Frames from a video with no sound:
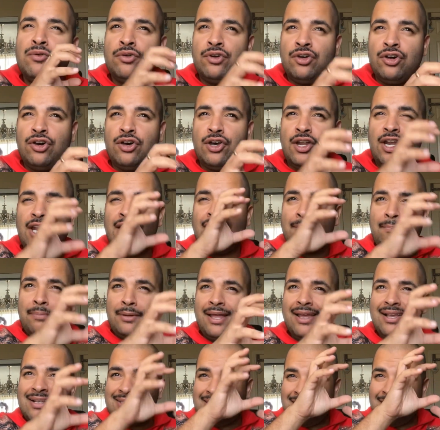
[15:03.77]
good in a
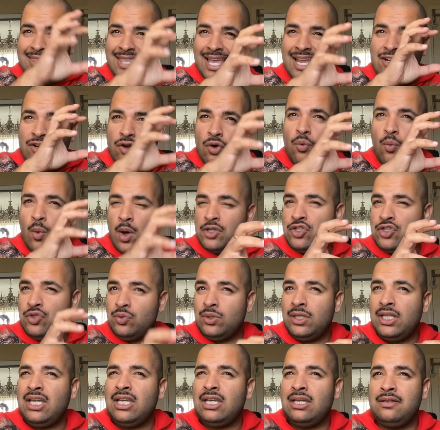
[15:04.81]
place that they don't want to
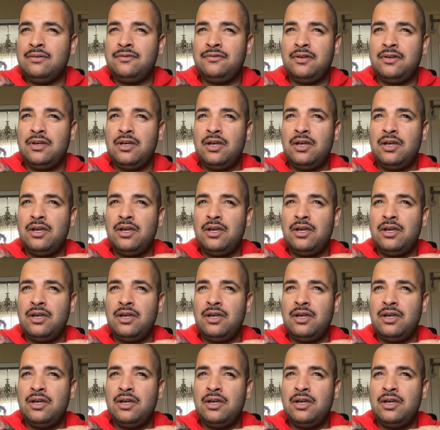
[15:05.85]
leave,